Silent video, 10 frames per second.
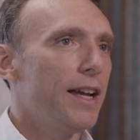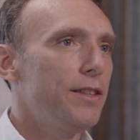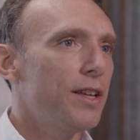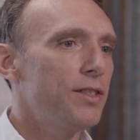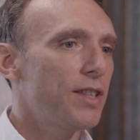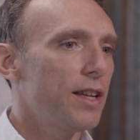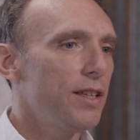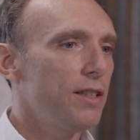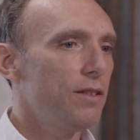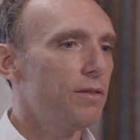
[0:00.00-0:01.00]
I
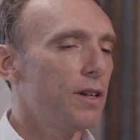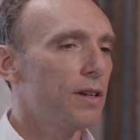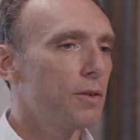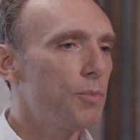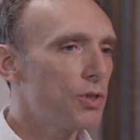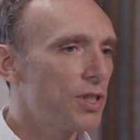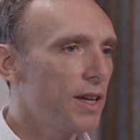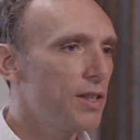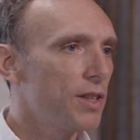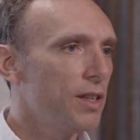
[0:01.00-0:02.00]
studied computer
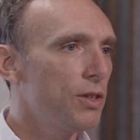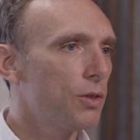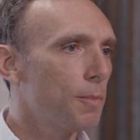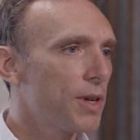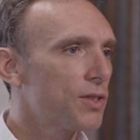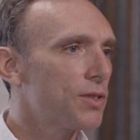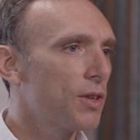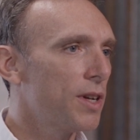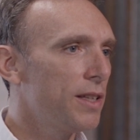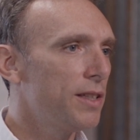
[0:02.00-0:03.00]
science and economics.
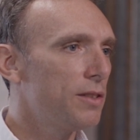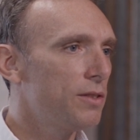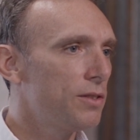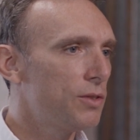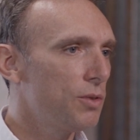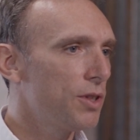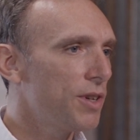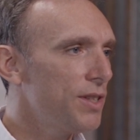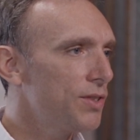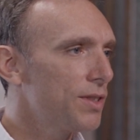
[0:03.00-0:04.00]
Okay. So I did 2
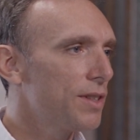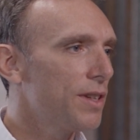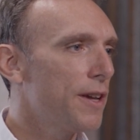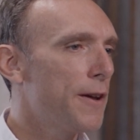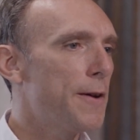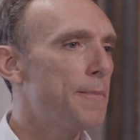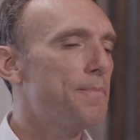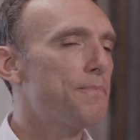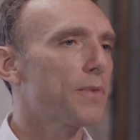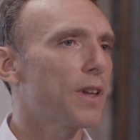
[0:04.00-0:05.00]
degrees.
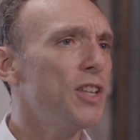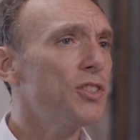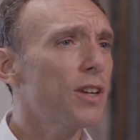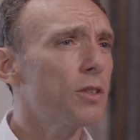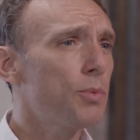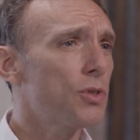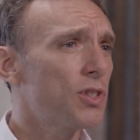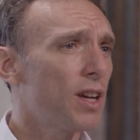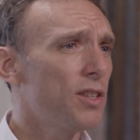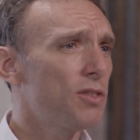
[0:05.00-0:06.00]
I studied computer
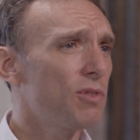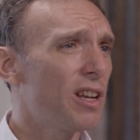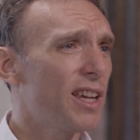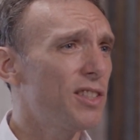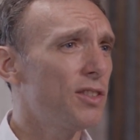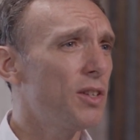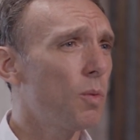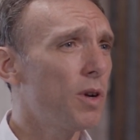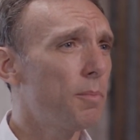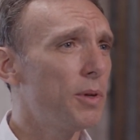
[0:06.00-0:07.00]
science, realized I
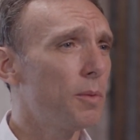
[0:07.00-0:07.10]
didn't want to